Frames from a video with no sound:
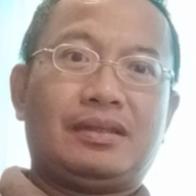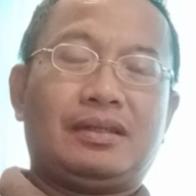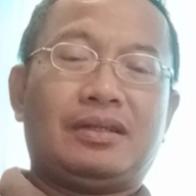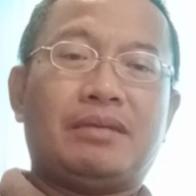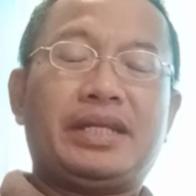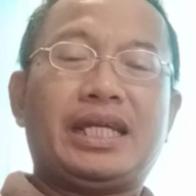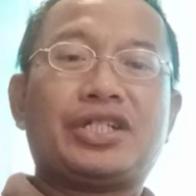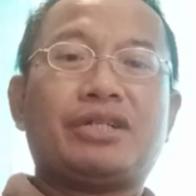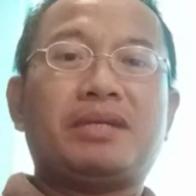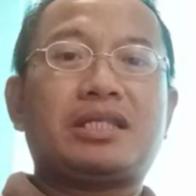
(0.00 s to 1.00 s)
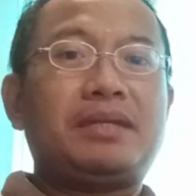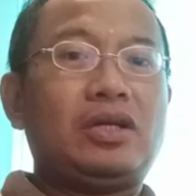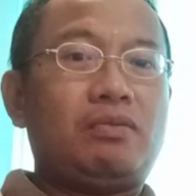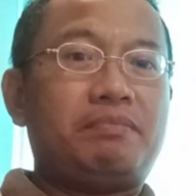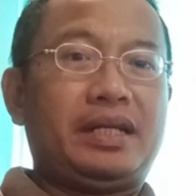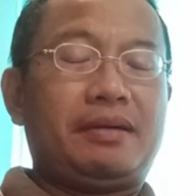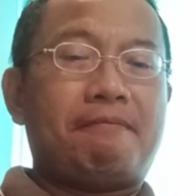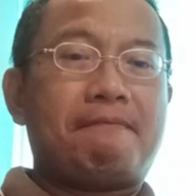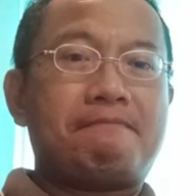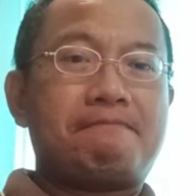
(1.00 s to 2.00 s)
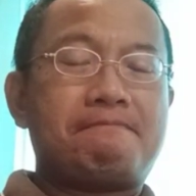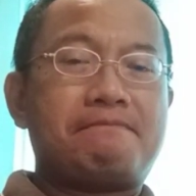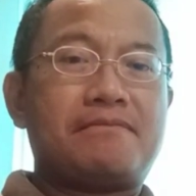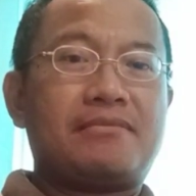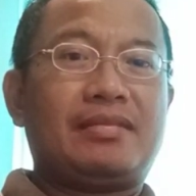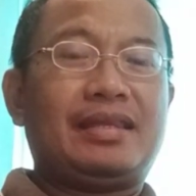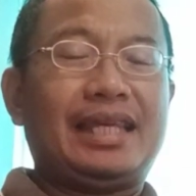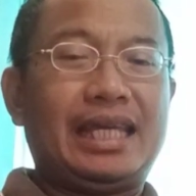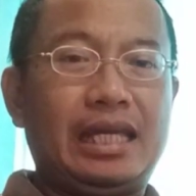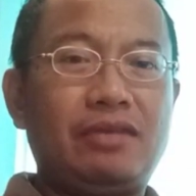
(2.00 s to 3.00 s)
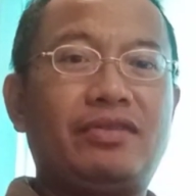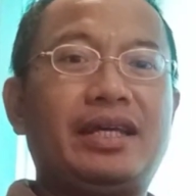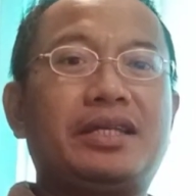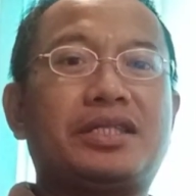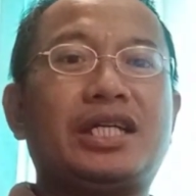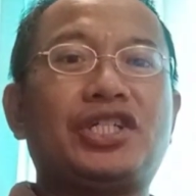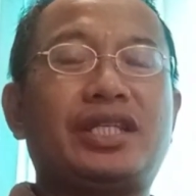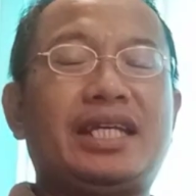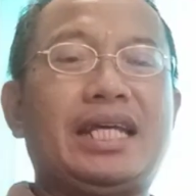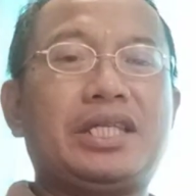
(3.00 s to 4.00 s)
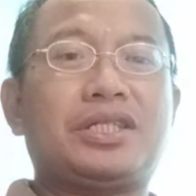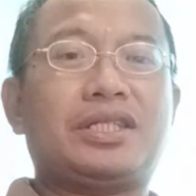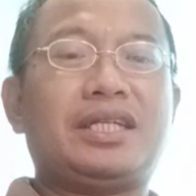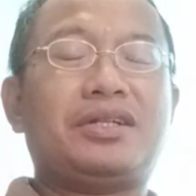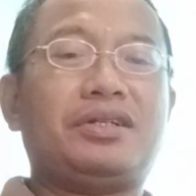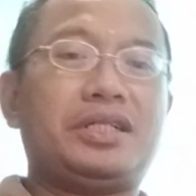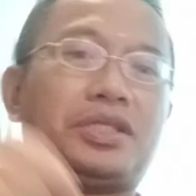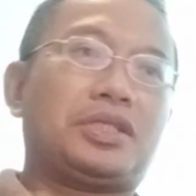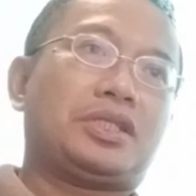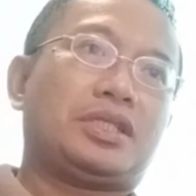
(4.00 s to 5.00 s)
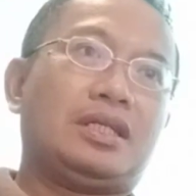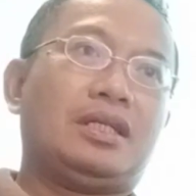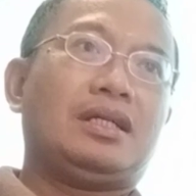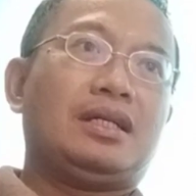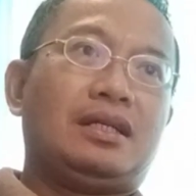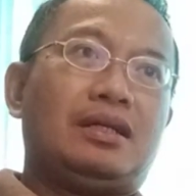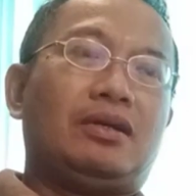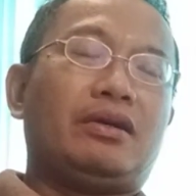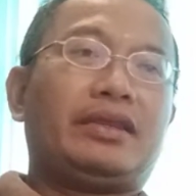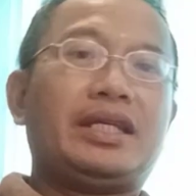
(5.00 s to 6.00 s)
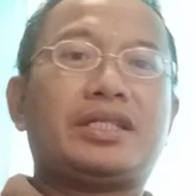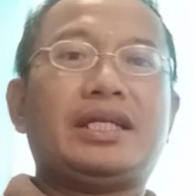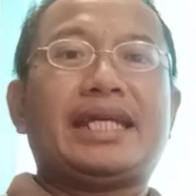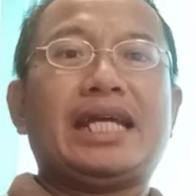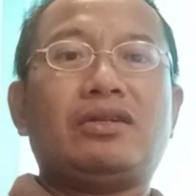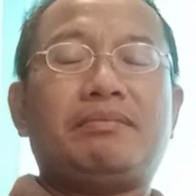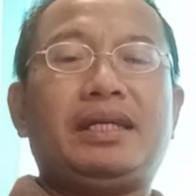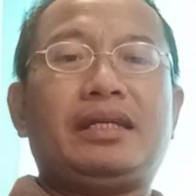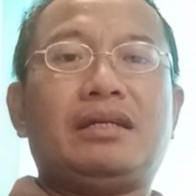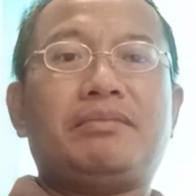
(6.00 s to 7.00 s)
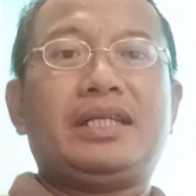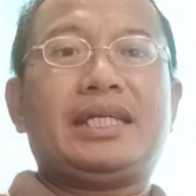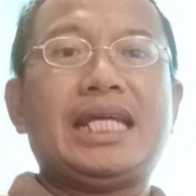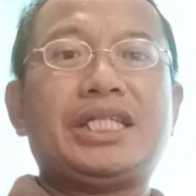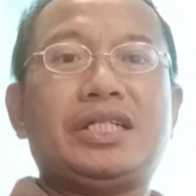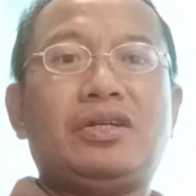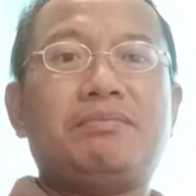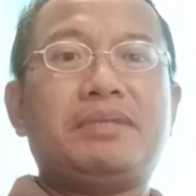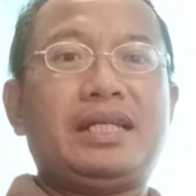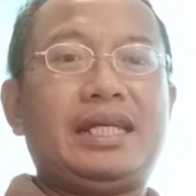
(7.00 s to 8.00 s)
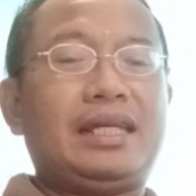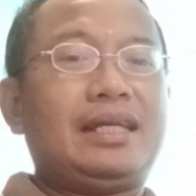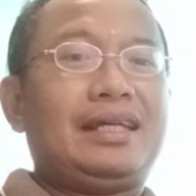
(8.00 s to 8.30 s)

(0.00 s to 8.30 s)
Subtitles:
communication must be open. If there's such thing as secrets or things that cannot be communicated openly,